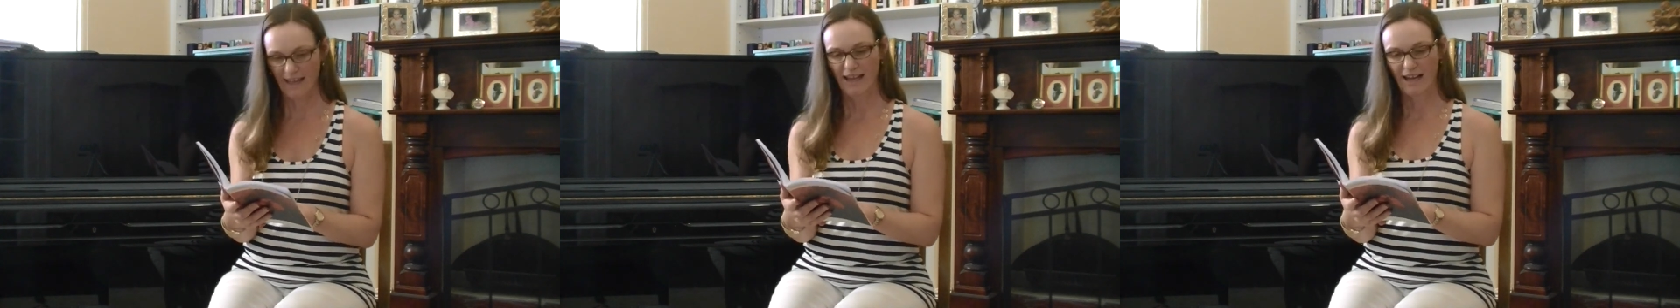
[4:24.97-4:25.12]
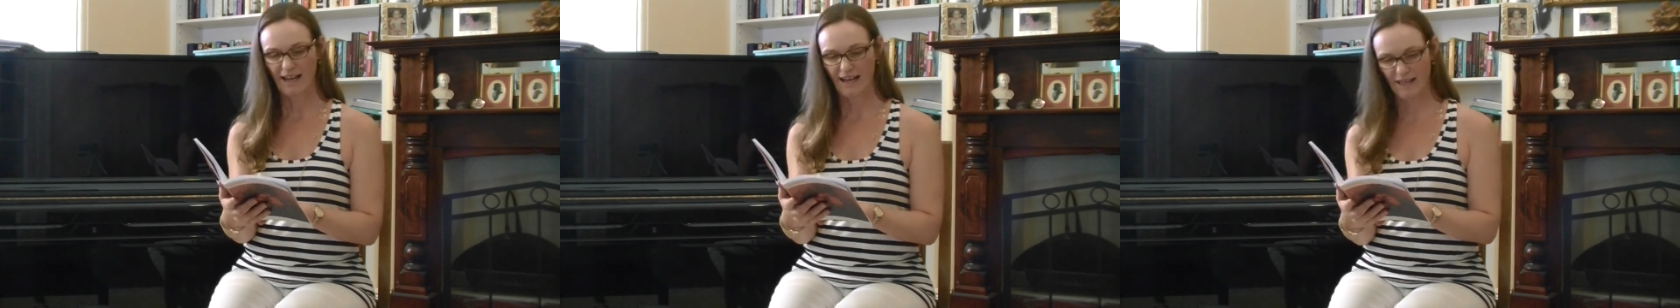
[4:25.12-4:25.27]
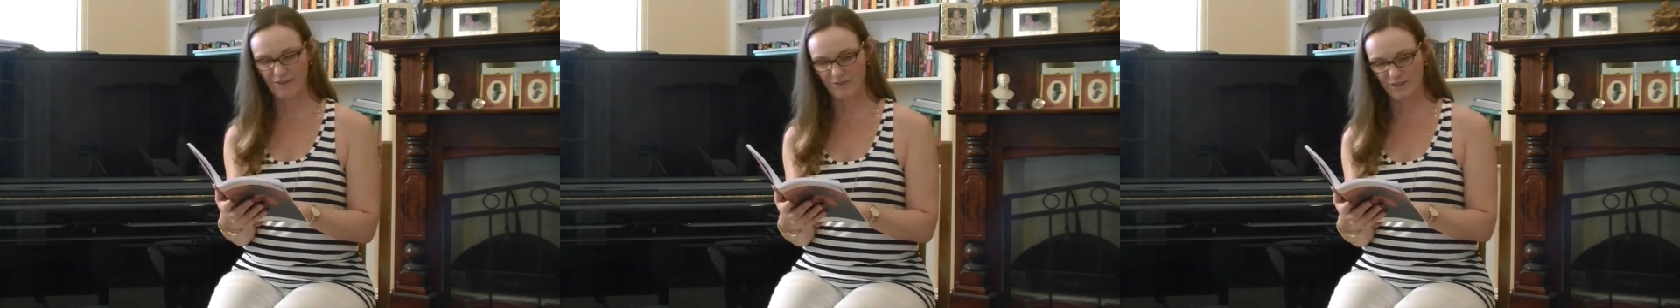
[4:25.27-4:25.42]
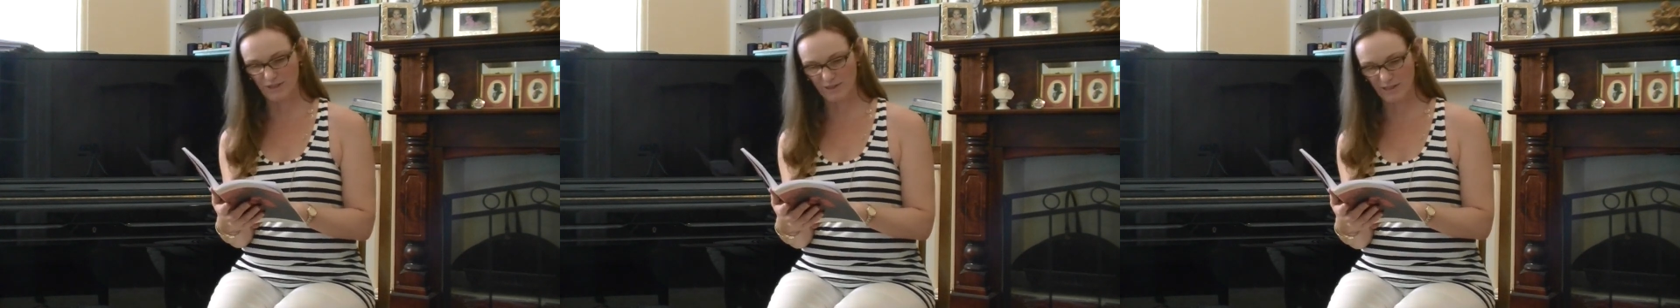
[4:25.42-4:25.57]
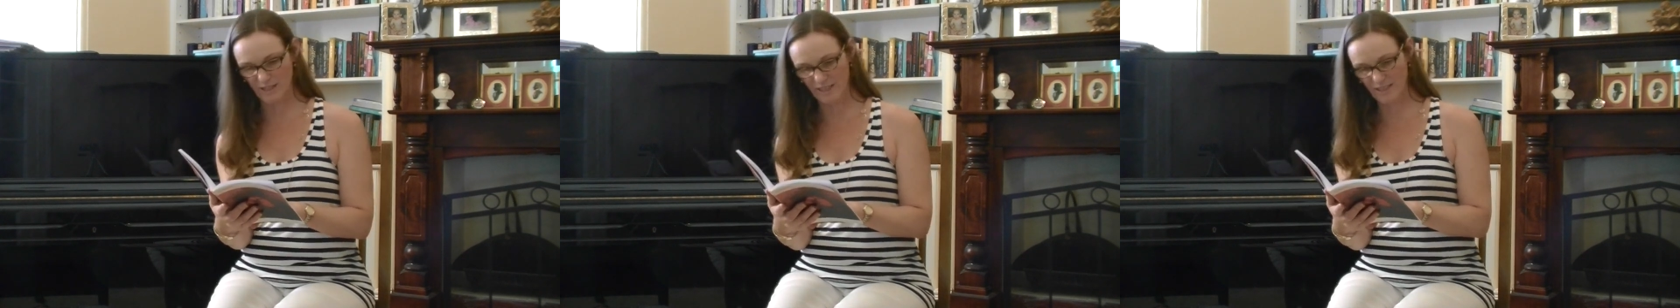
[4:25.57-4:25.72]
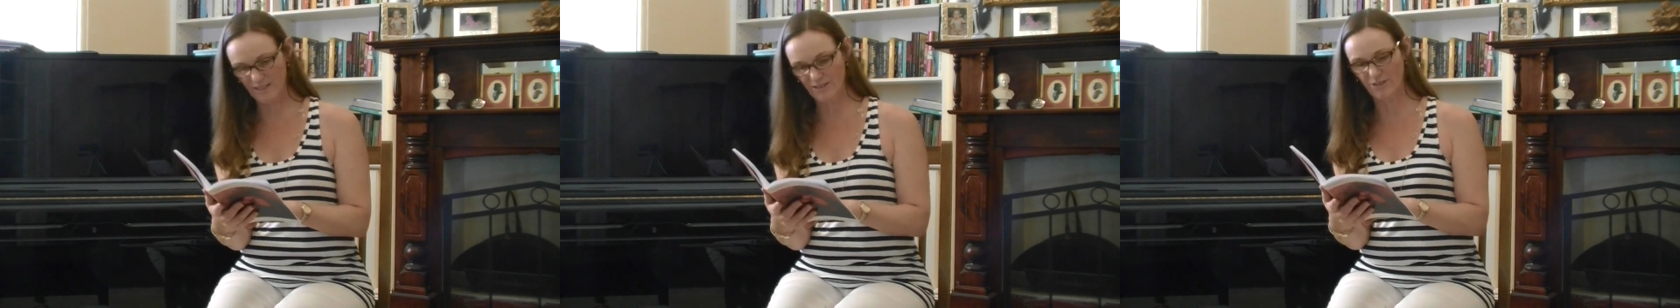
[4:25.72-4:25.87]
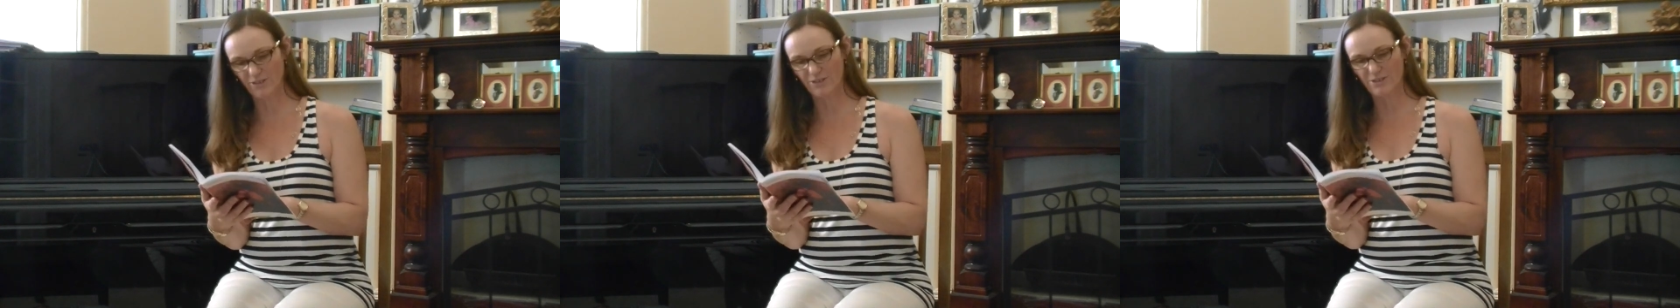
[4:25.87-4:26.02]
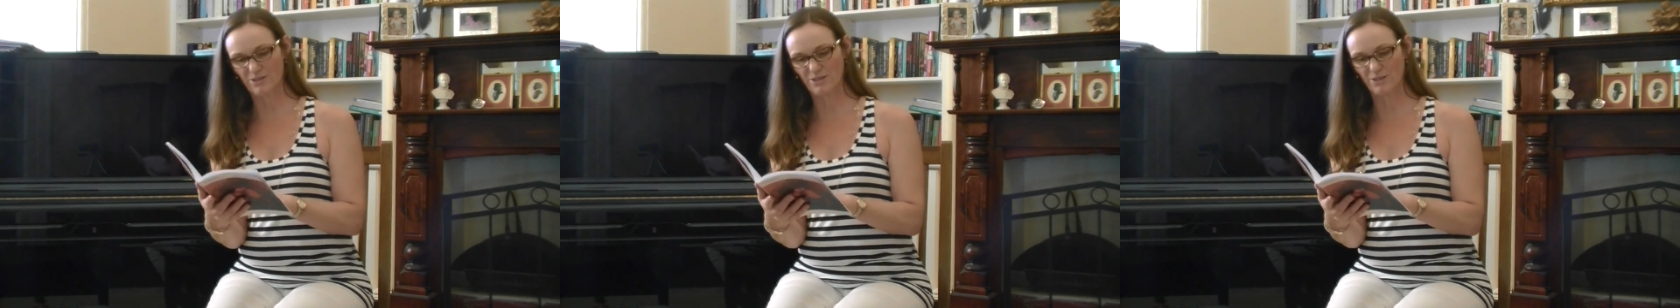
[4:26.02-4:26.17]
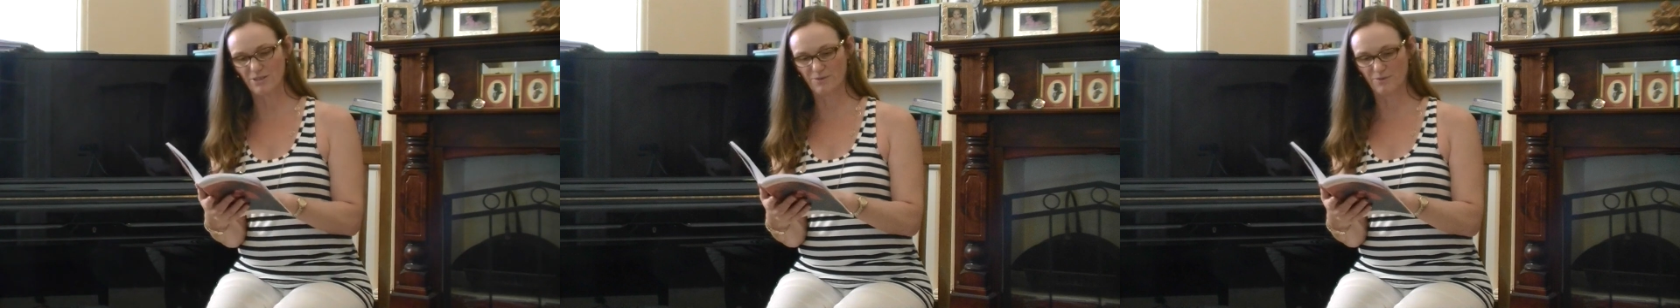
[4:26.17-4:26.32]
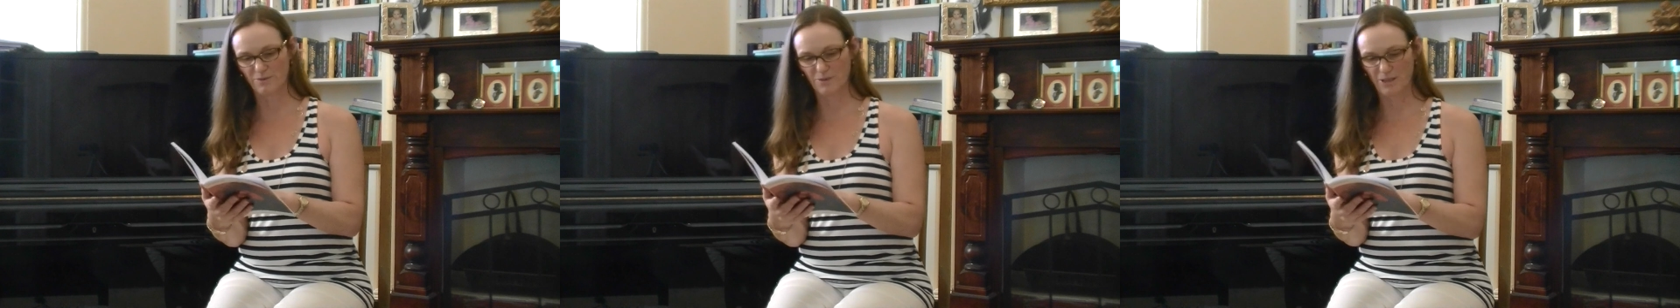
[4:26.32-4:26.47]
after he'd knocked
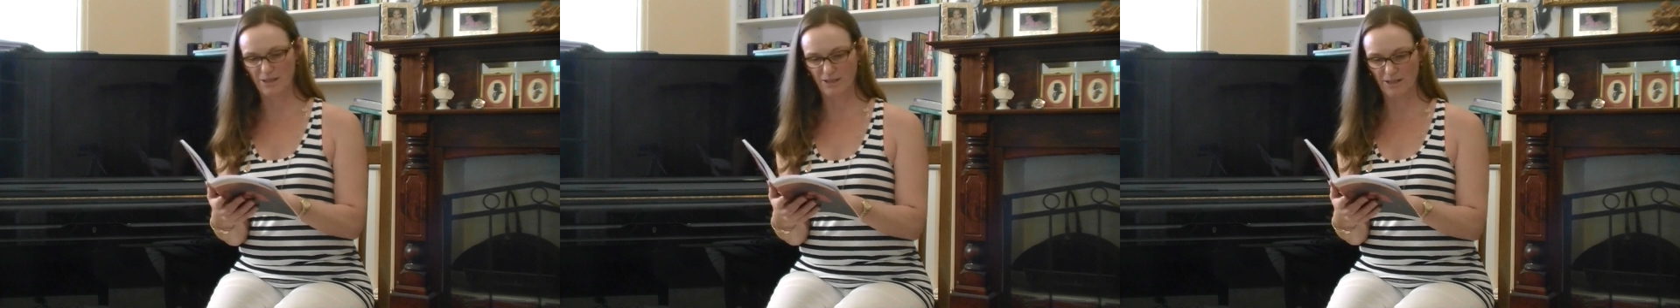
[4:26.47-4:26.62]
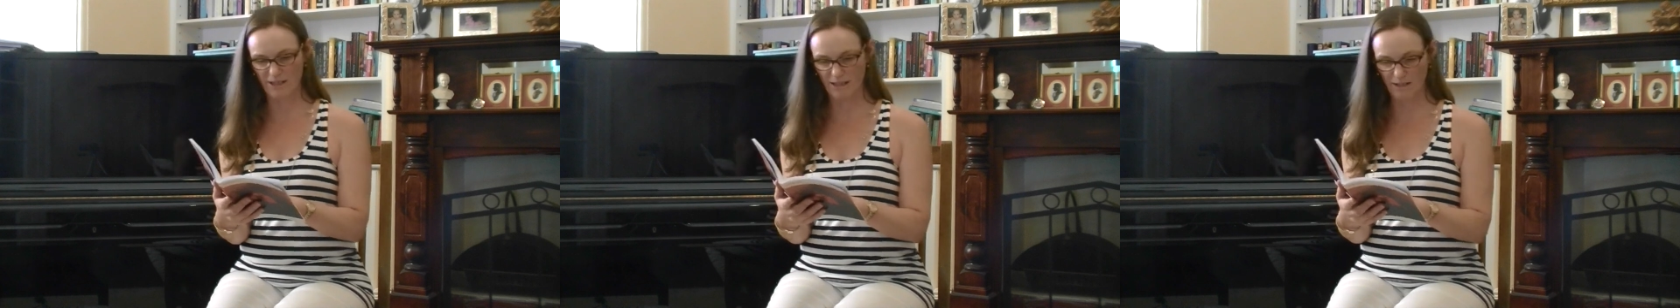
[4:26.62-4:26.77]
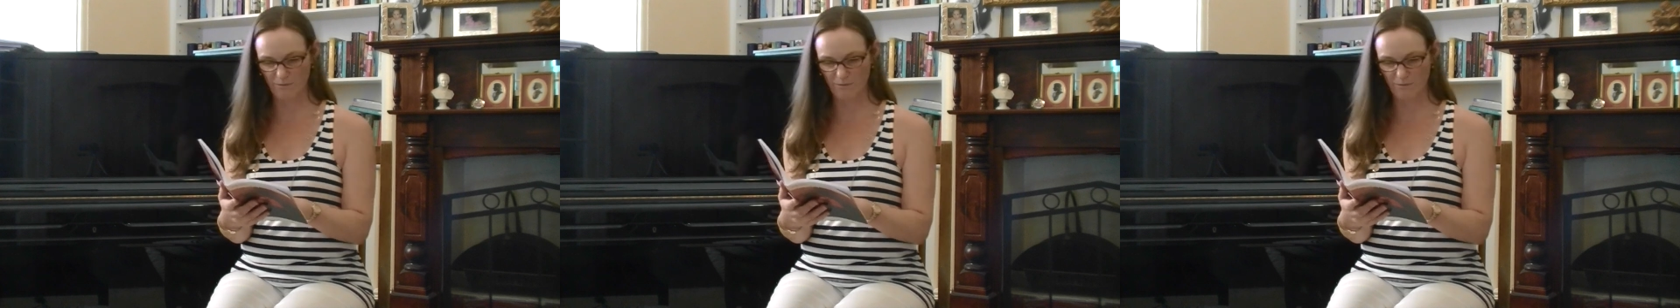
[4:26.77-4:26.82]
off work